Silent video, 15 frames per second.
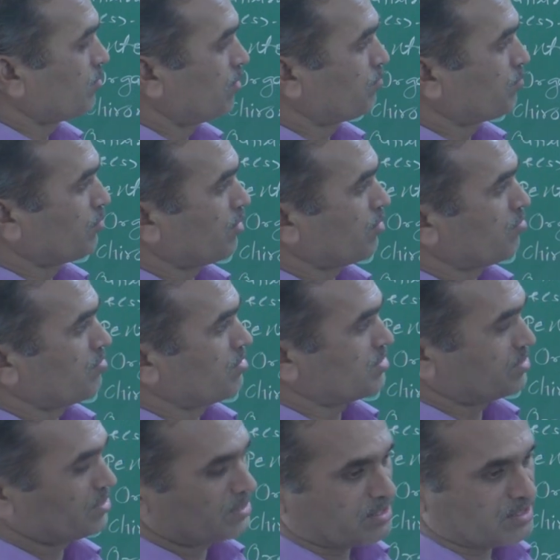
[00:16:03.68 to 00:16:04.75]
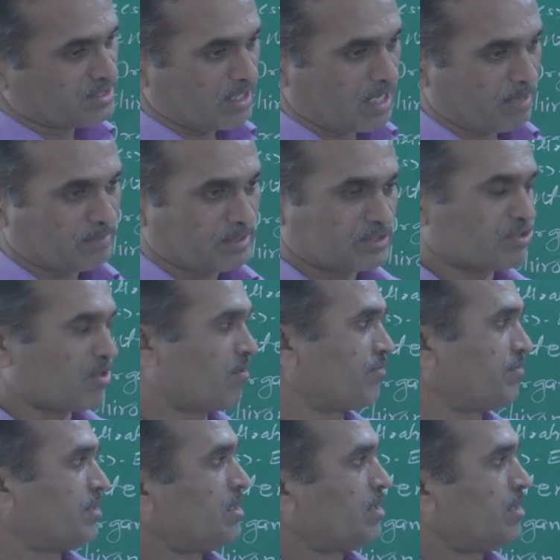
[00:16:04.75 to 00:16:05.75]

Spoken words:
Phule Pune University syllabus of